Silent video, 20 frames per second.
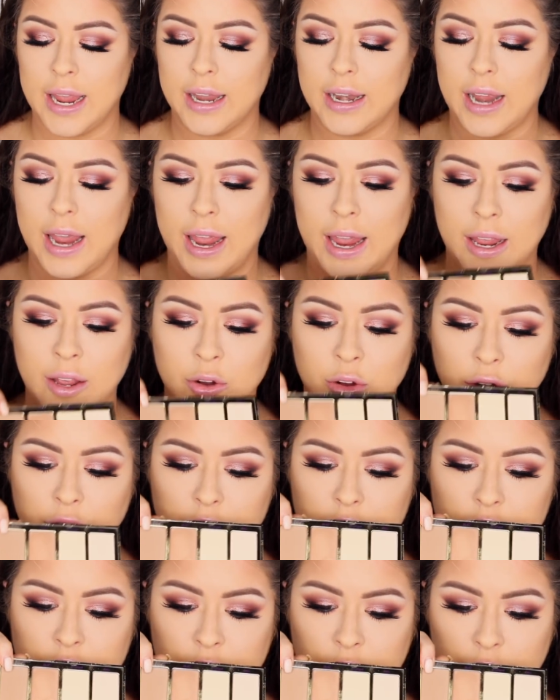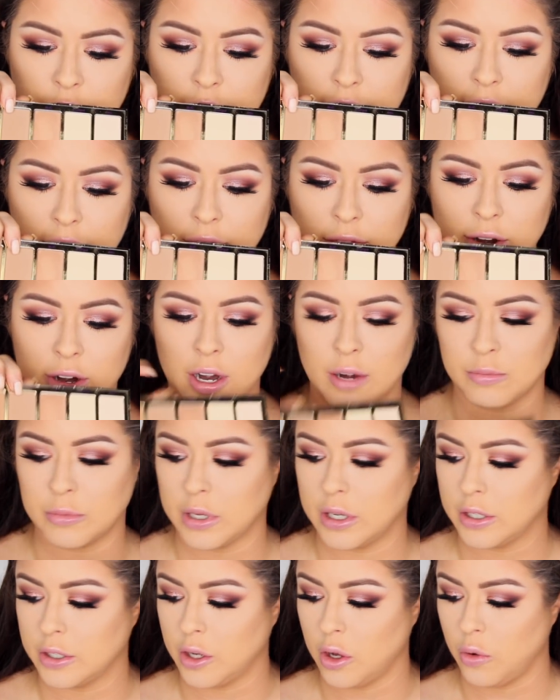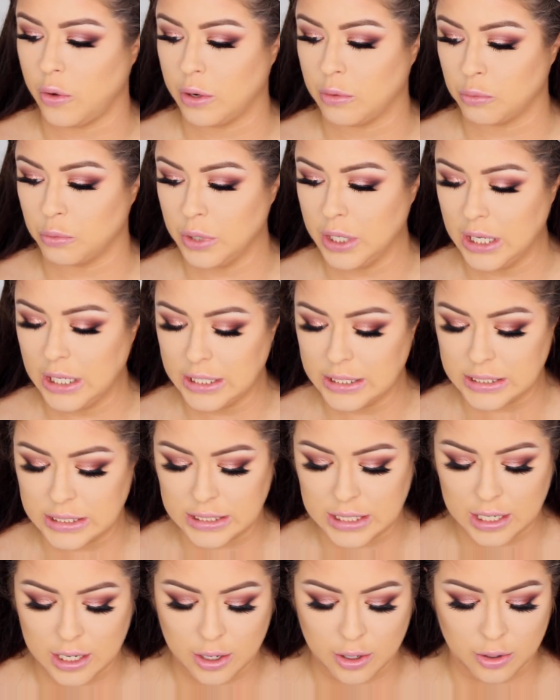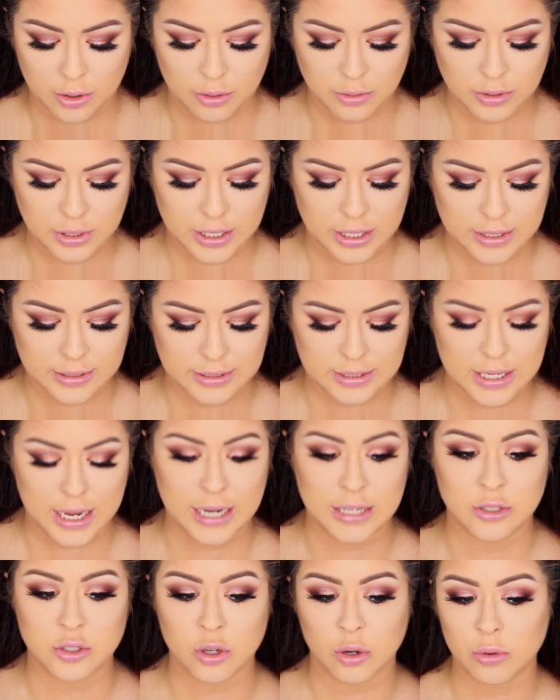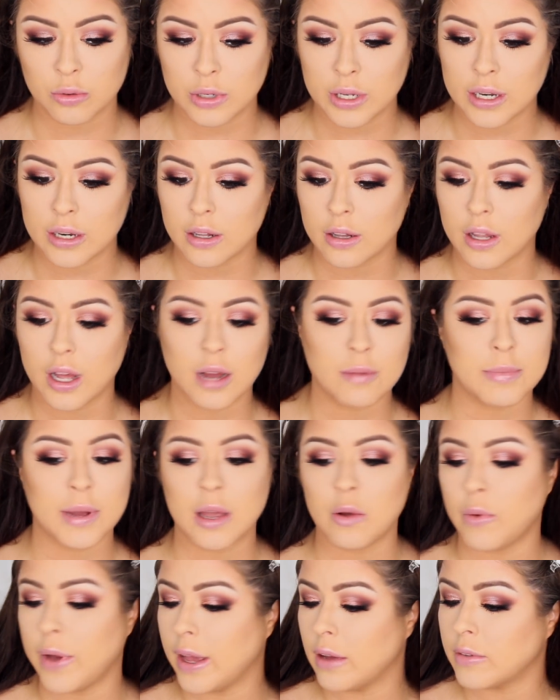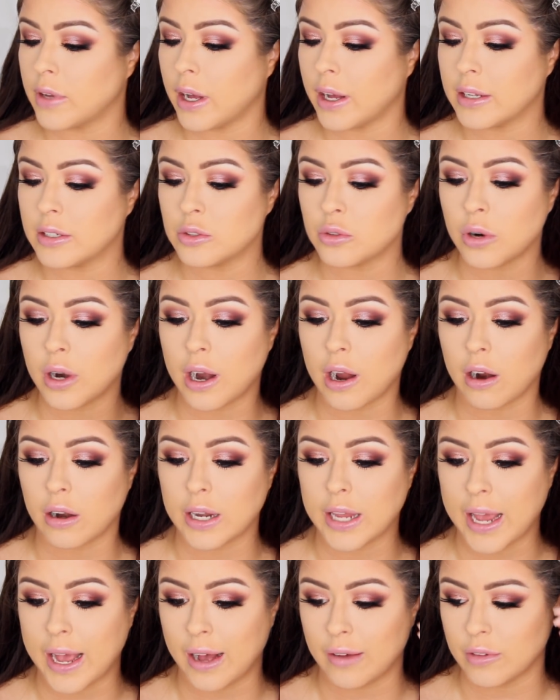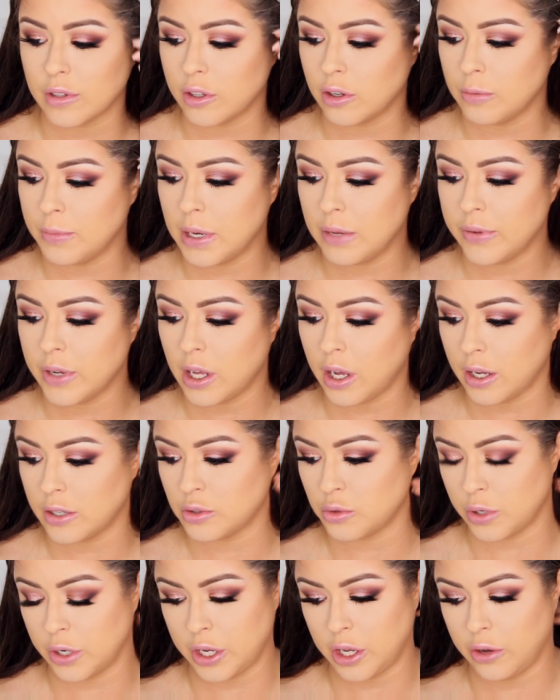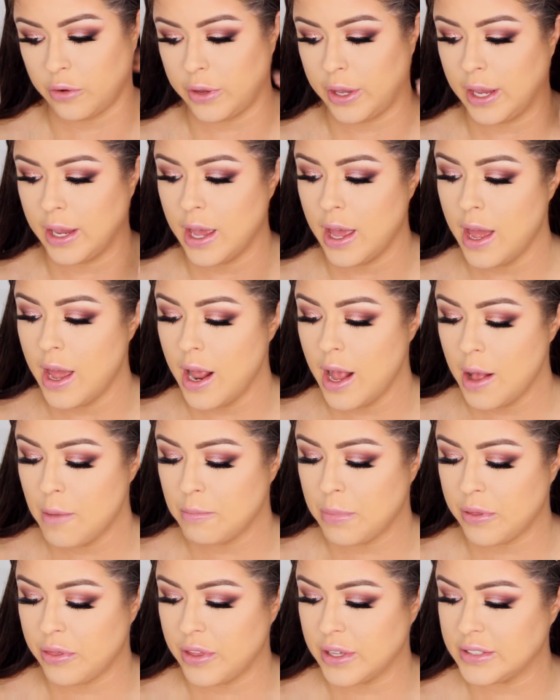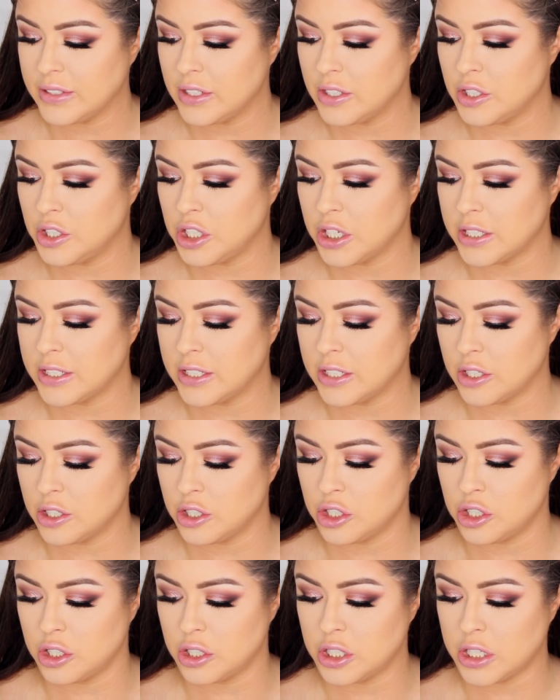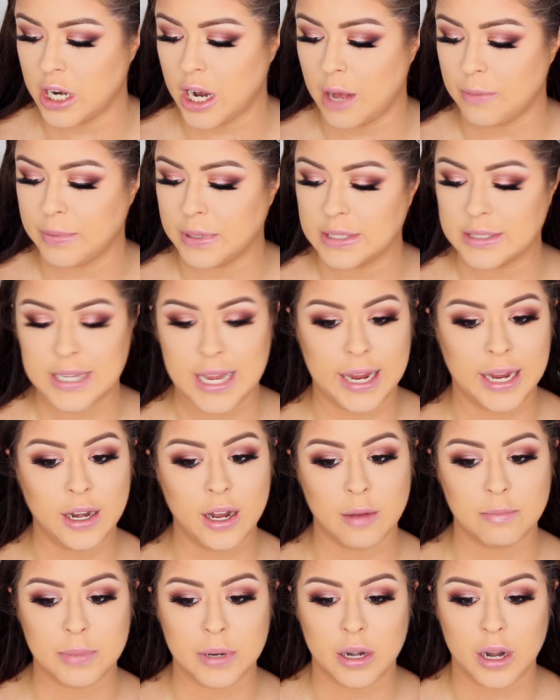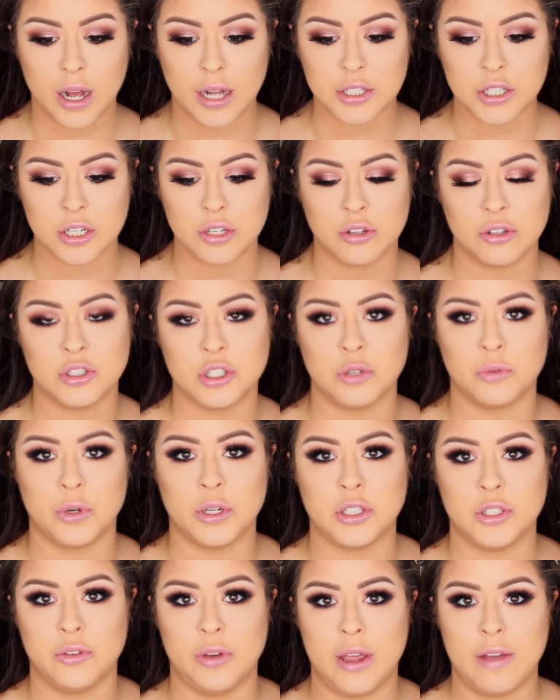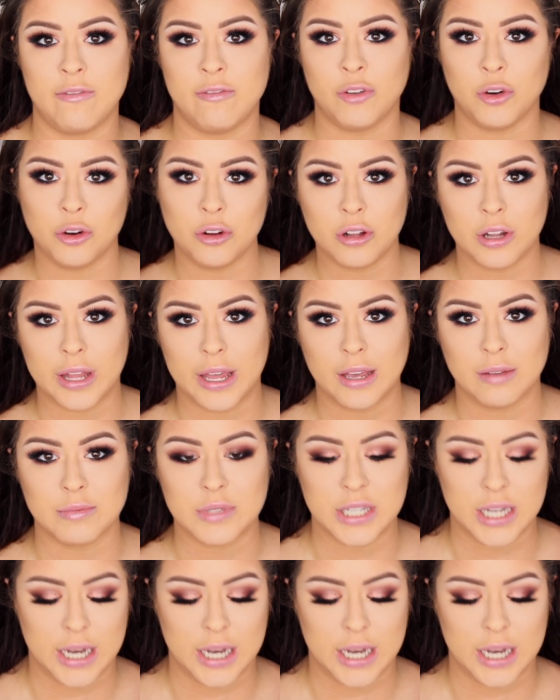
and Angle together. I'm going to go in really slow because I don't need a lot by way of contour. I already have a little bit of a contour going, but this is just to zhuzh it up and take it up a notch. I told you we're doing full glam